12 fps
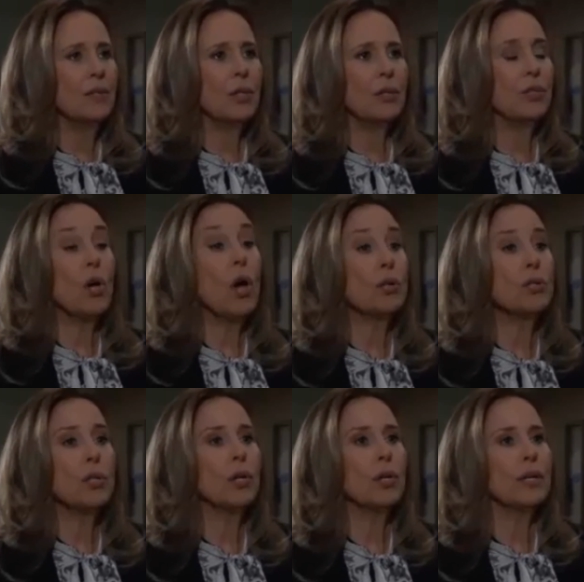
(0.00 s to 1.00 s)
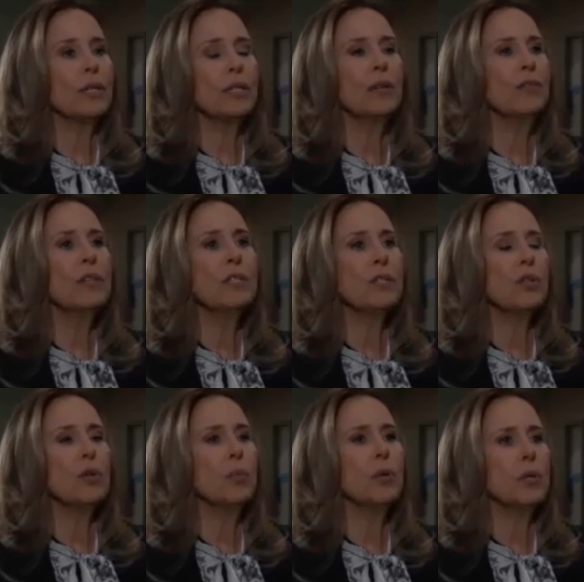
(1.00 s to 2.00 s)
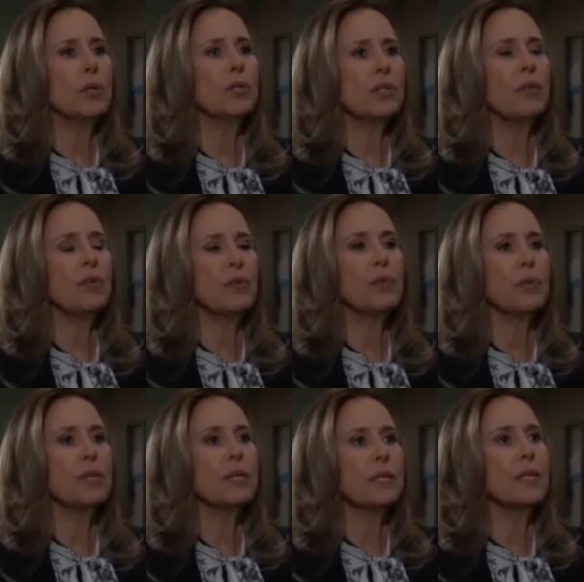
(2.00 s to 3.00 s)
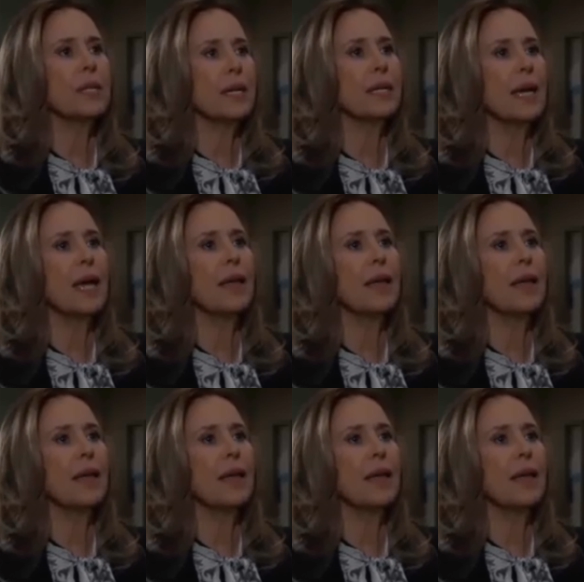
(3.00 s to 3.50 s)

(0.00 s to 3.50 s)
to talk to her and convince her to pull herself through this thing,